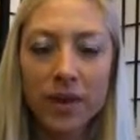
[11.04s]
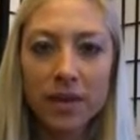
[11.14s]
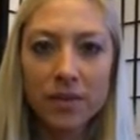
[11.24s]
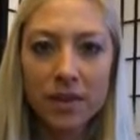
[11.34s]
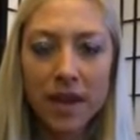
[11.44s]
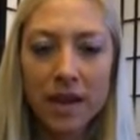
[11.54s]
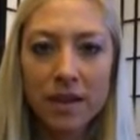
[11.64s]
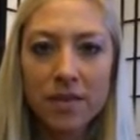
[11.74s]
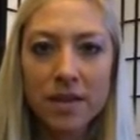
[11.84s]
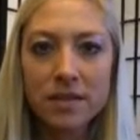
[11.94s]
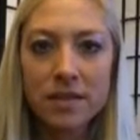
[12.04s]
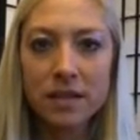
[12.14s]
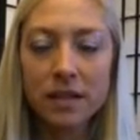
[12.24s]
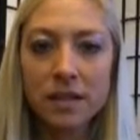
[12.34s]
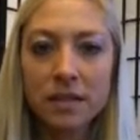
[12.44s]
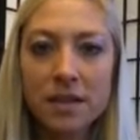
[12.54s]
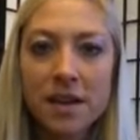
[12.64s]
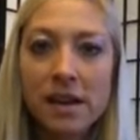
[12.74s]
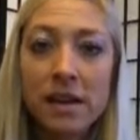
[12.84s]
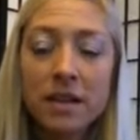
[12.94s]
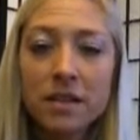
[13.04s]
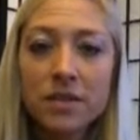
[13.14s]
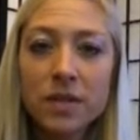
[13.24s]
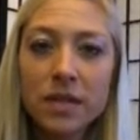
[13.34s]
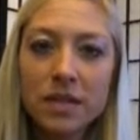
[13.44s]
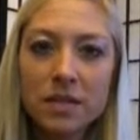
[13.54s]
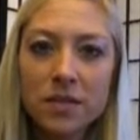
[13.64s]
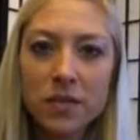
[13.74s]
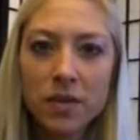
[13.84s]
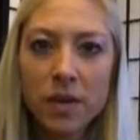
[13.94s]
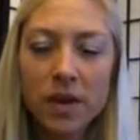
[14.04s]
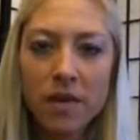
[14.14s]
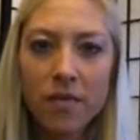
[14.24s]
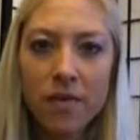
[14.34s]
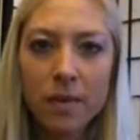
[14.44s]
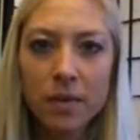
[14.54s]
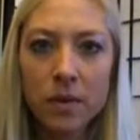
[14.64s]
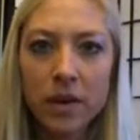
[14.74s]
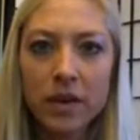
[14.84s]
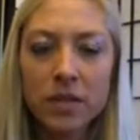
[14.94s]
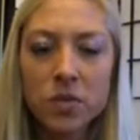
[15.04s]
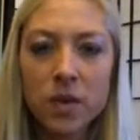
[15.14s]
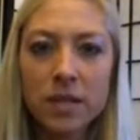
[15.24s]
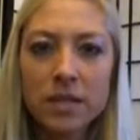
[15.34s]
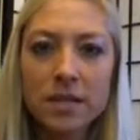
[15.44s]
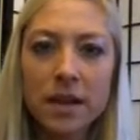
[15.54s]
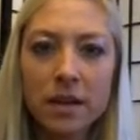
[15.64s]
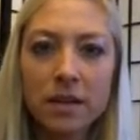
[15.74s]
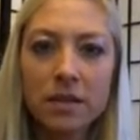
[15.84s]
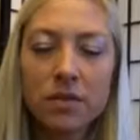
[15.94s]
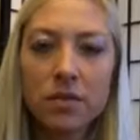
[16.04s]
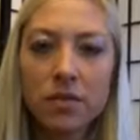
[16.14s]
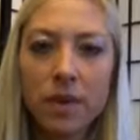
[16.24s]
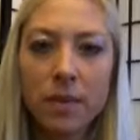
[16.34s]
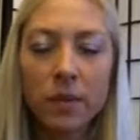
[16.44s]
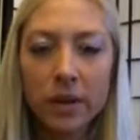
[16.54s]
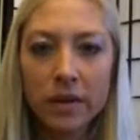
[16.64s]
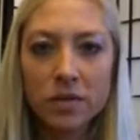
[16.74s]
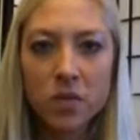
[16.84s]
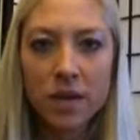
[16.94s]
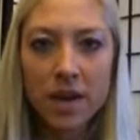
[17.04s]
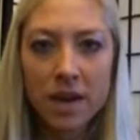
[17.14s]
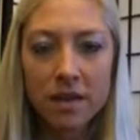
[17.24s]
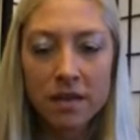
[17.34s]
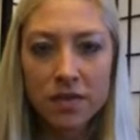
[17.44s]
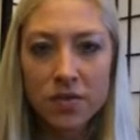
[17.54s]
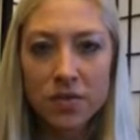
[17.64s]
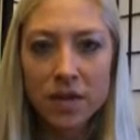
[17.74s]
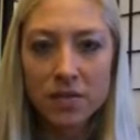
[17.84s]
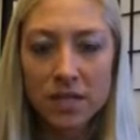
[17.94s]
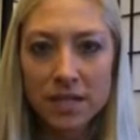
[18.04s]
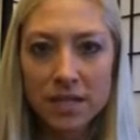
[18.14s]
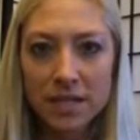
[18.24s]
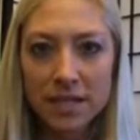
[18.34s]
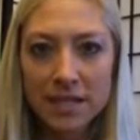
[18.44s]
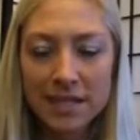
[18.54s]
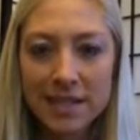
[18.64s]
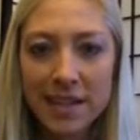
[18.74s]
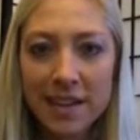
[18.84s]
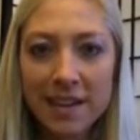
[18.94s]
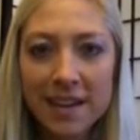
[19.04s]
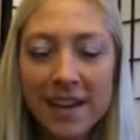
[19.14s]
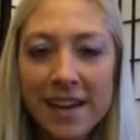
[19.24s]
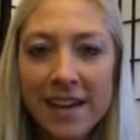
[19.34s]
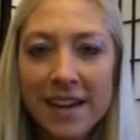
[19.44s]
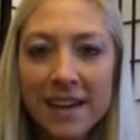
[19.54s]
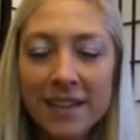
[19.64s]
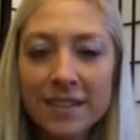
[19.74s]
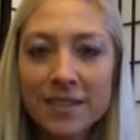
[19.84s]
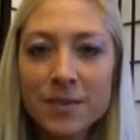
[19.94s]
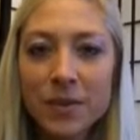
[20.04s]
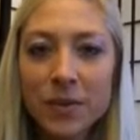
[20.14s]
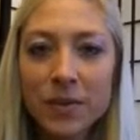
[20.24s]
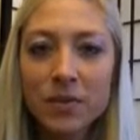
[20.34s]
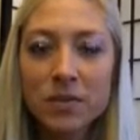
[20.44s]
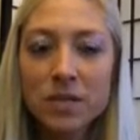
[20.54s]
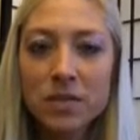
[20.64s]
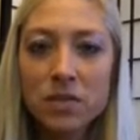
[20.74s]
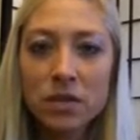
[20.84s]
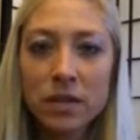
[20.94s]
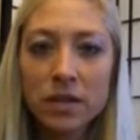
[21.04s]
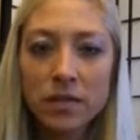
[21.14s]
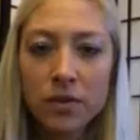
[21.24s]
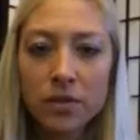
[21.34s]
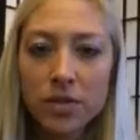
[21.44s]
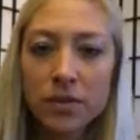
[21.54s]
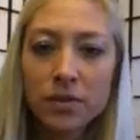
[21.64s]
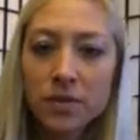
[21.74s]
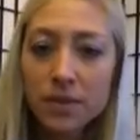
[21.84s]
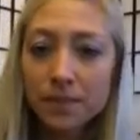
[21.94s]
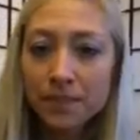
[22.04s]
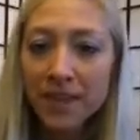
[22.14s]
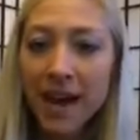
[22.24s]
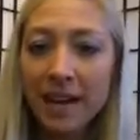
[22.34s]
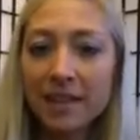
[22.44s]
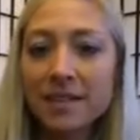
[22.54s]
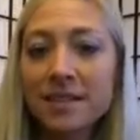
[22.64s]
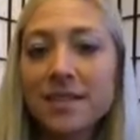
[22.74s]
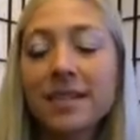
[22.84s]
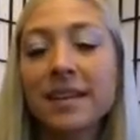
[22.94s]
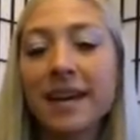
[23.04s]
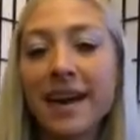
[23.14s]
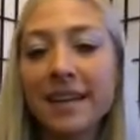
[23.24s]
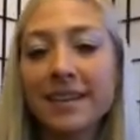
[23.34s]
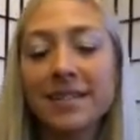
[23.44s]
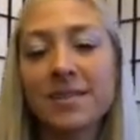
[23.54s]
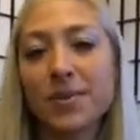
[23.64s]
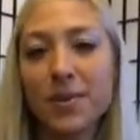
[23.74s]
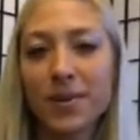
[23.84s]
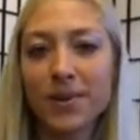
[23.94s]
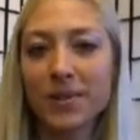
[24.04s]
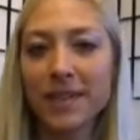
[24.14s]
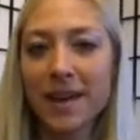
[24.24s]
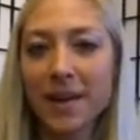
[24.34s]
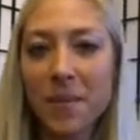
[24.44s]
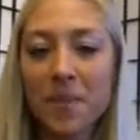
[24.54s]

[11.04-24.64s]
reading with Katie VanZeeland. This reading is for the week of February 22nd through February 28th, 2016. And this week we're using Doreen Virtue's Goddess Guidance Oracle deck.